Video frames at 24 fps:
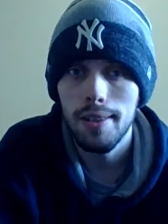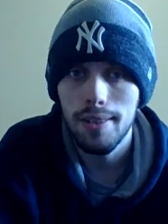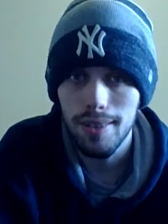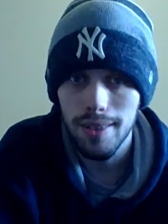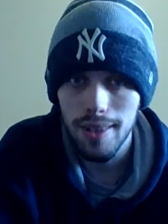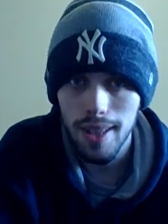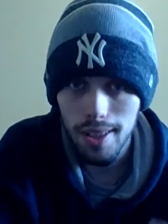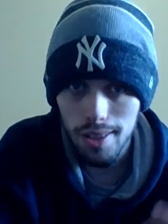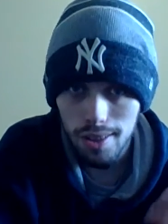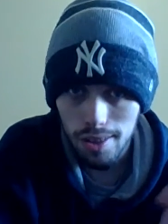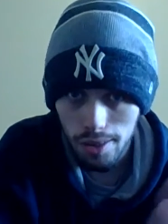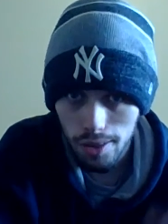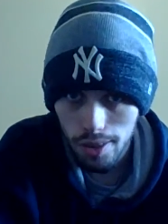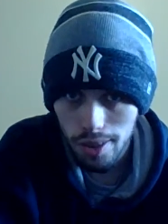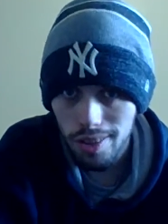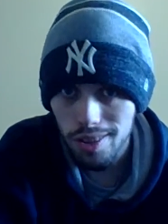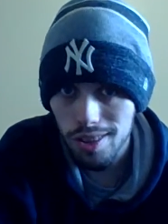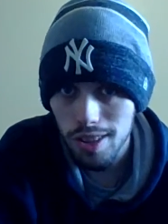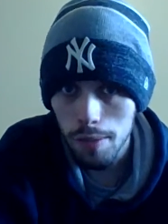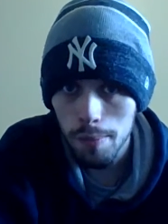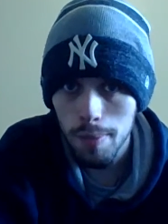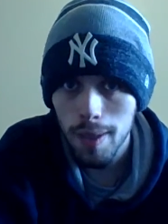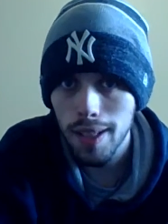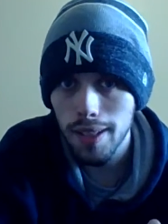This looks
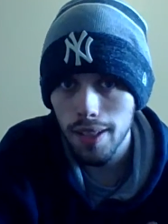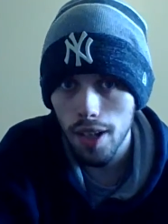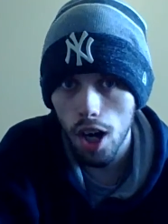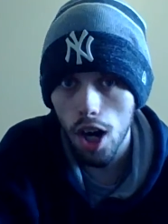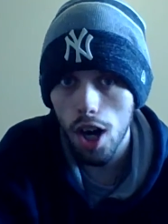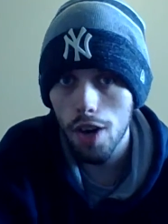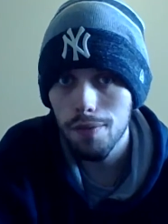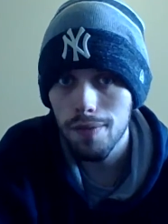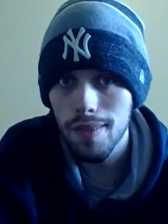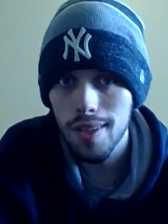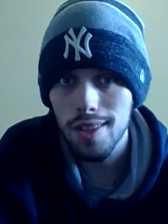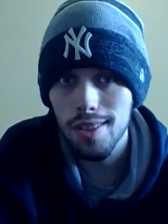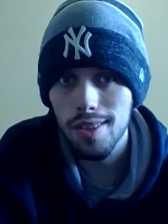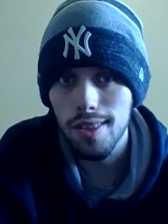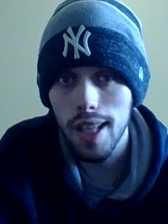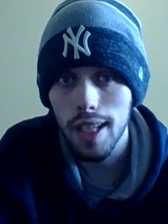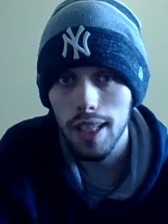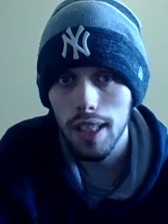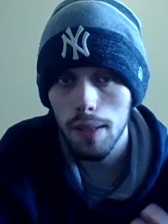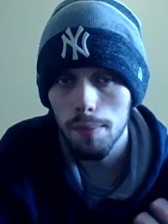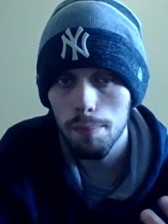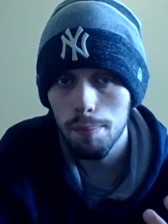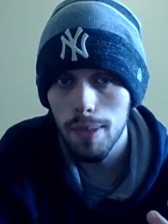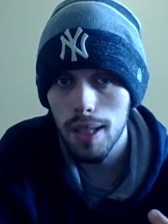to be an offense that
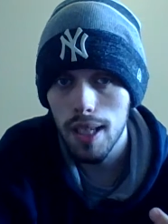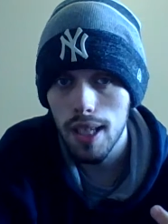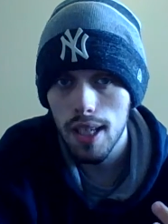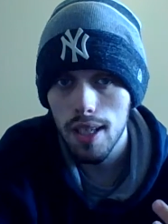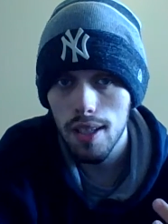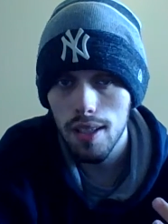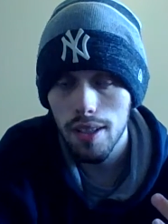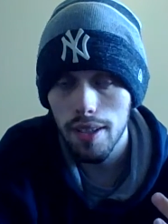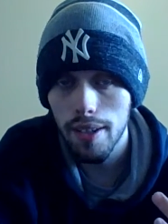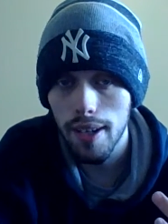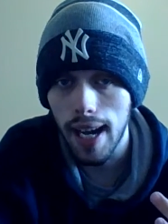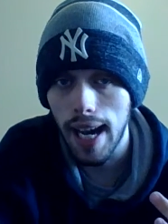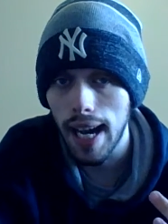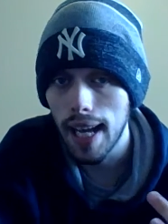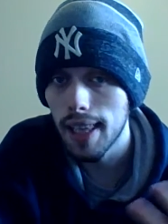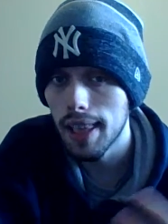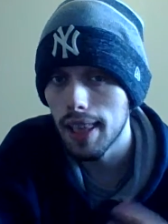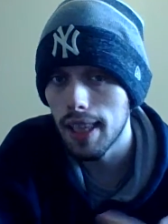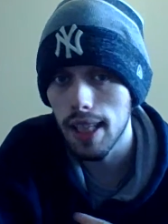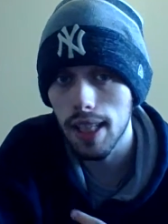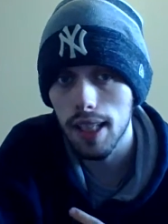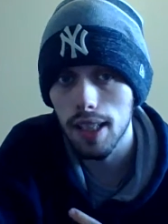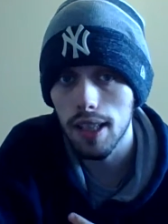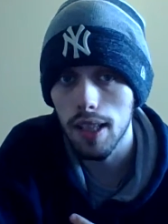can be, I
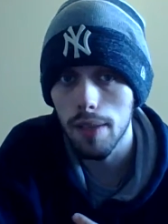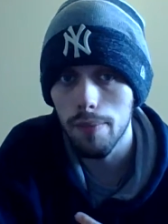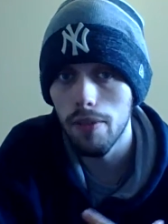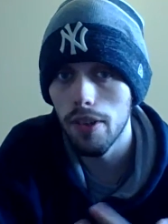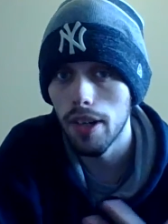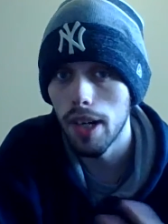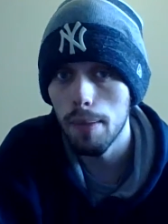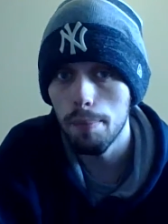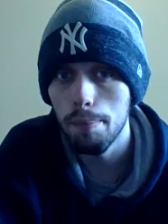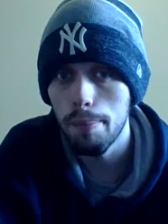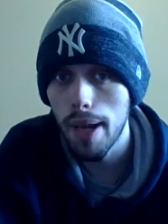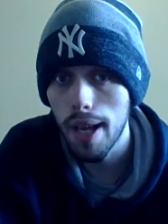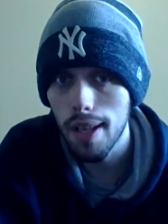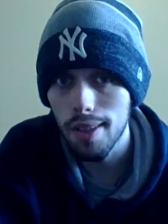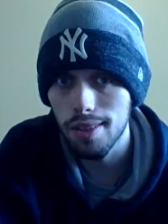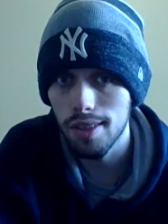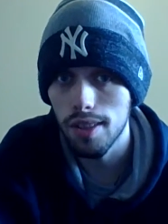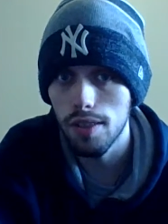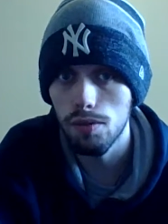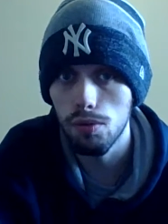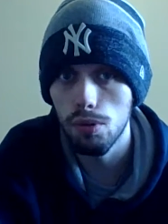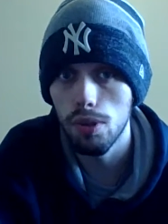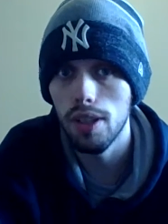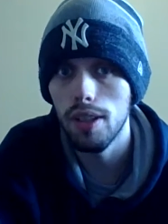think, the very best
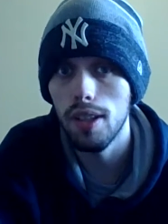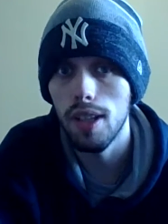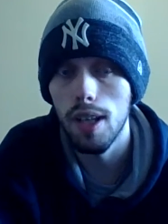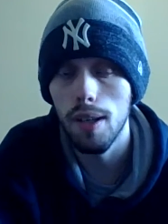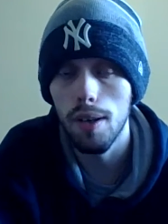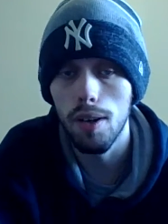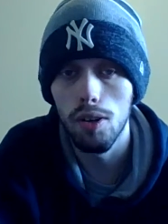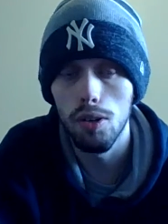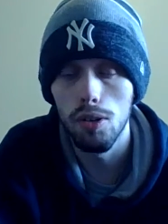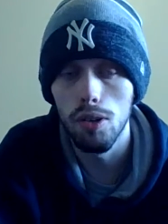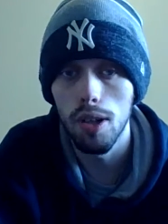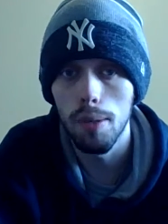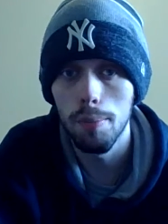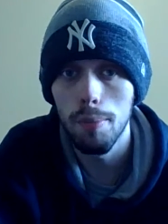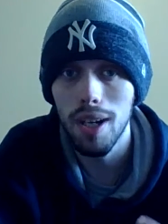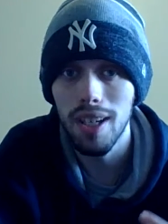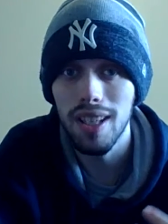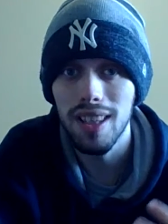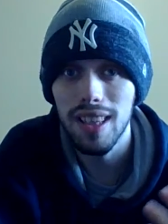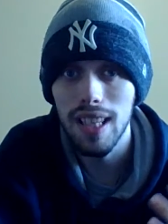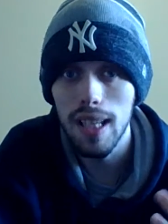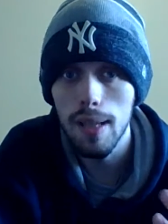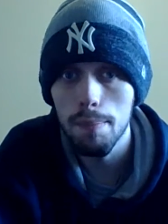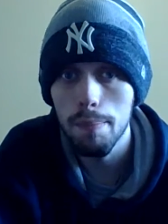or
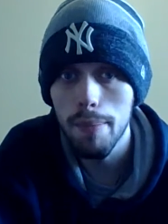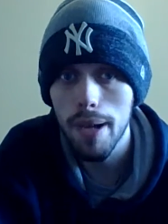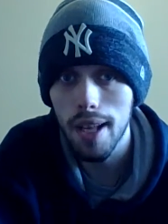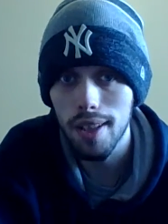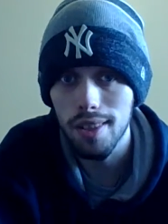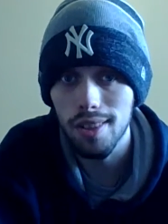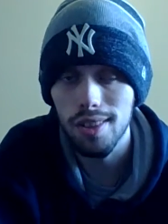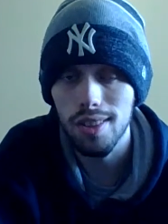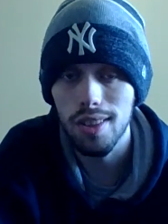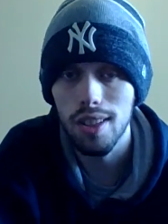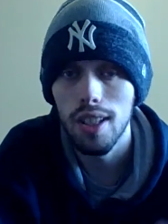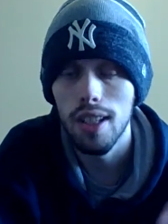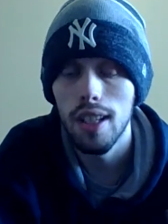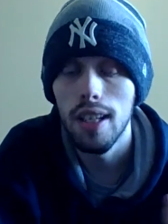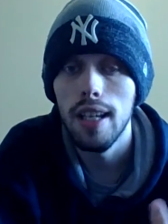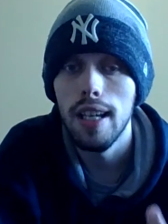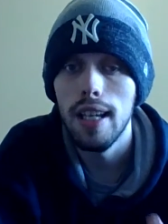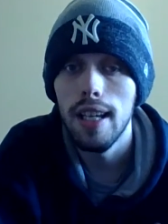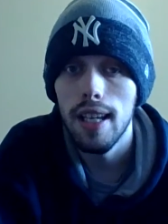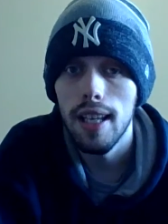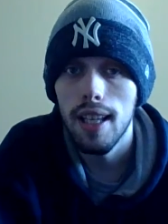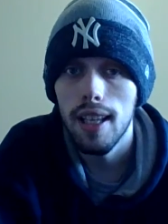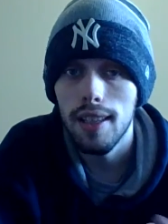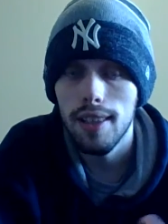among the best
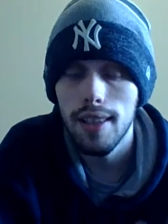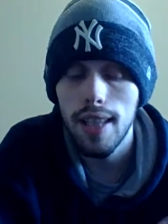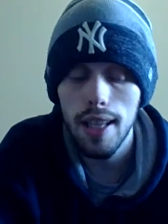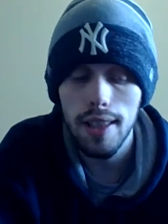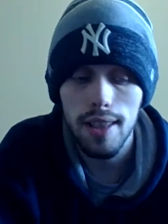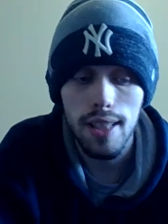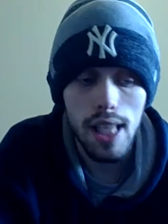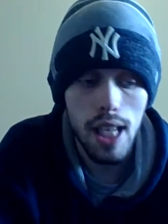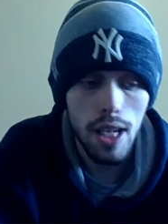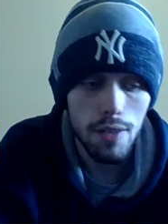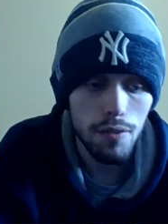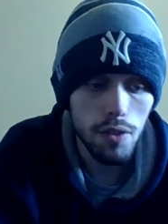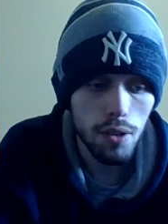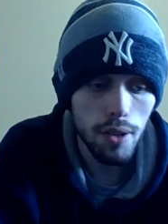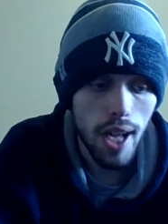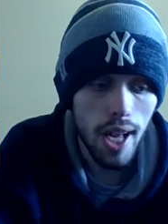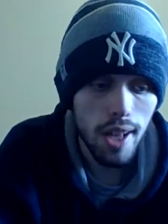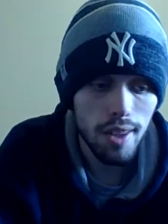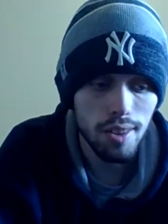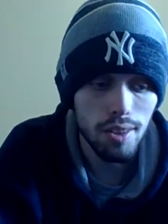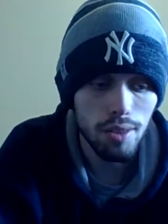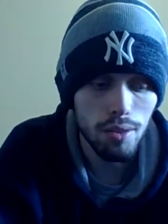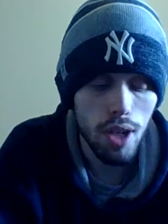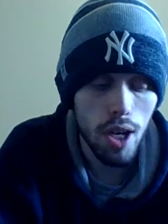that the NFL
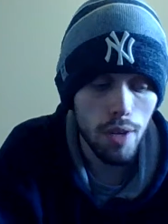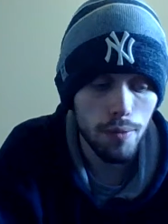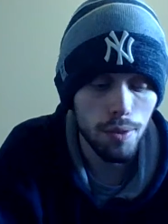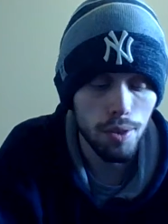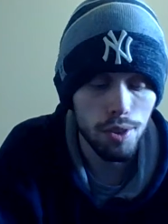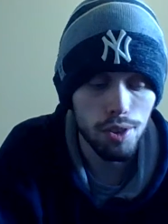has to offer.